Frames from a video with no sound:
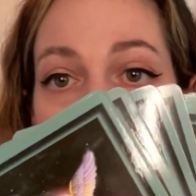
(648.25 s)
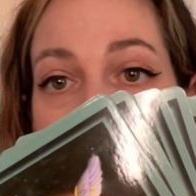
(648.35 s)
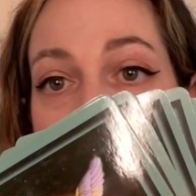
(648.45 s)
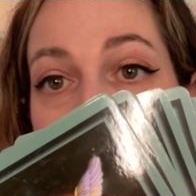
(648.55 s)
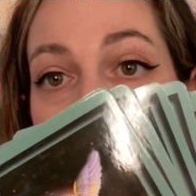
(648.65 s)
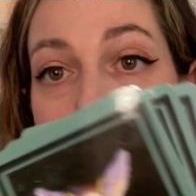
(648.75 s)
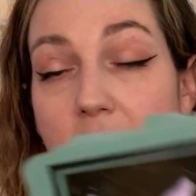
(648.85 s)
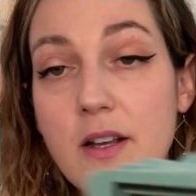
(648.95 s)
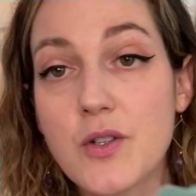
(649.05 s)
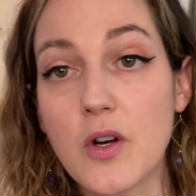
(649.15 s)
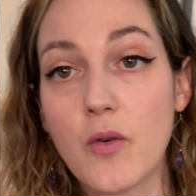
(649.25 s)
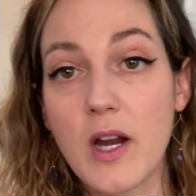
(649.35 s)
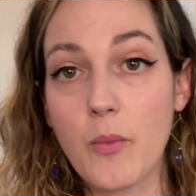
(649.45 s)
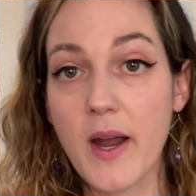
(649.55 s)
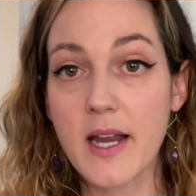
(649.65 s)
angel decks are a
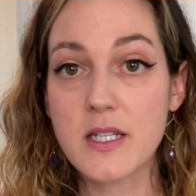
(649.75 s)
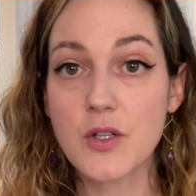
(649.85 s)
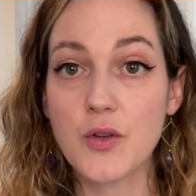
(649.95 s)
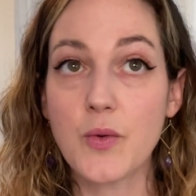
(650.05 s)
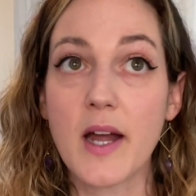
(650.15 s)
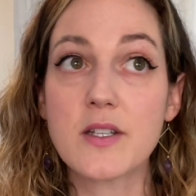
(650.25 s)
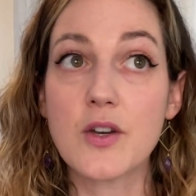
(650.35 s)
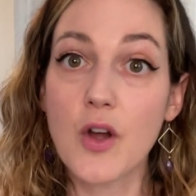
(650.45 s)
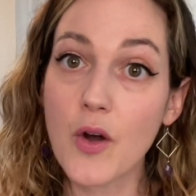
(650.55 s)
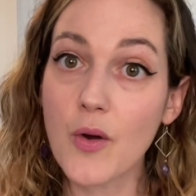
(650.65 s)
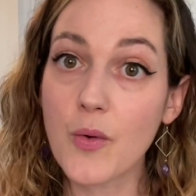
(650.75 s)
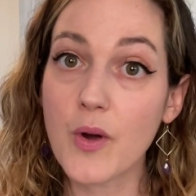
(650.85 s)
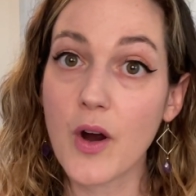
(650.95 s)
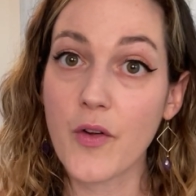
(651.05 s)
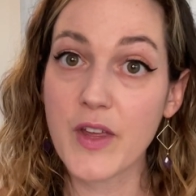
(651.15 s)
great way to get to
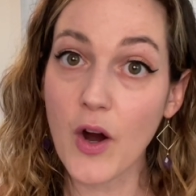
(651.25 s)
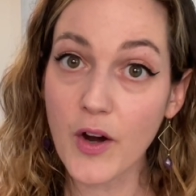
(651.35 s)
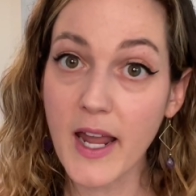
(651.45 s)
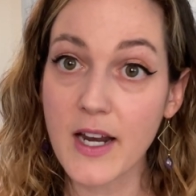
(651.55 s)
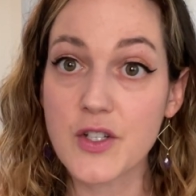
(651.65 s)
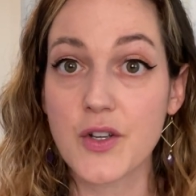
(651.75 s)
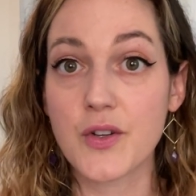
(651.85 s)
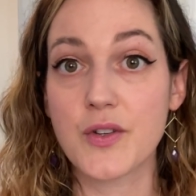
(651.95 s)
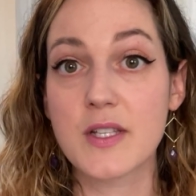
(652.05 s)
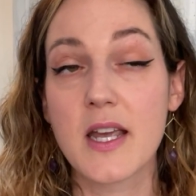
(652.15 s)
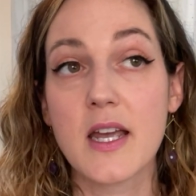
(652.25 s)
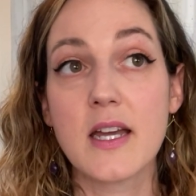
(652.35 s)
know the archangels,